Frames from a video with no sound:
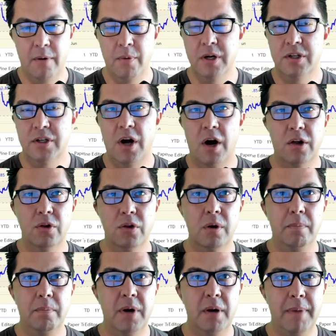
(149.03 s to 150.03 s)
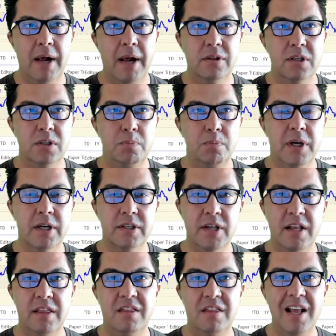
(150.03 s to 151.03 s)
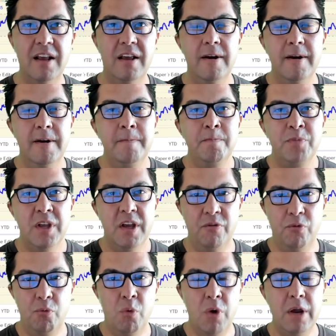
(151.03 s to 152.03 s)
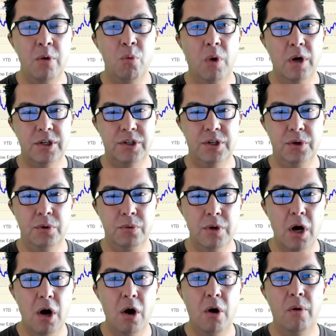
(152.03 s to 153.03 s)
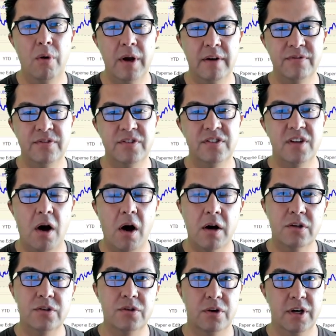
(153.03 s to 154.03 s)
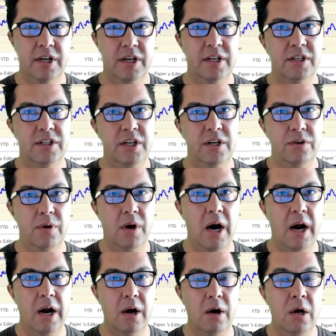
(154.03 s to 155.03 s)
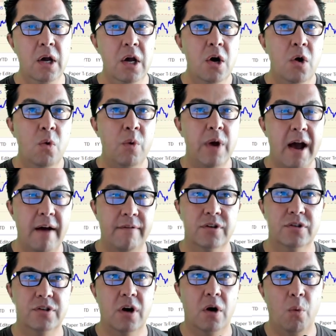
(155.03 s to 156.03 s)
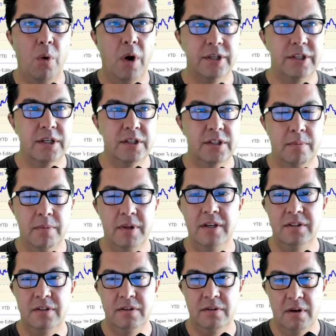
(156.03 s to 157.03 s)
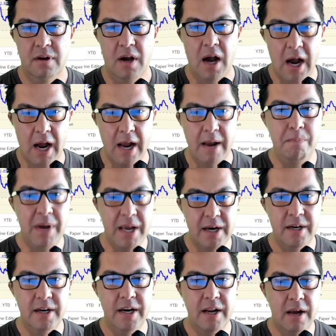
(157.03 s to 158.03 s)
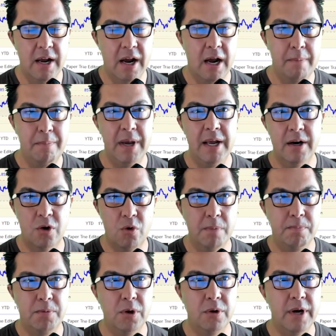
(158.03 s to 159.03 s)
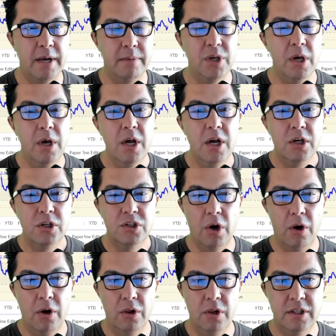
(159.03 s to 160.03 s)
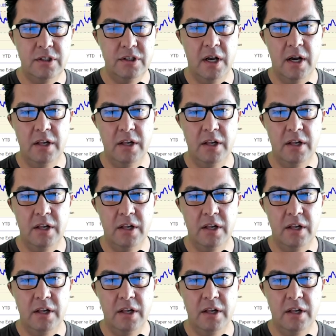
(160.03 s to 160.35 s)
to talk a little bit about this, because I think if we want to know if stocks are going to continue higher, we have to start watching some of these high beta crypto names. So let's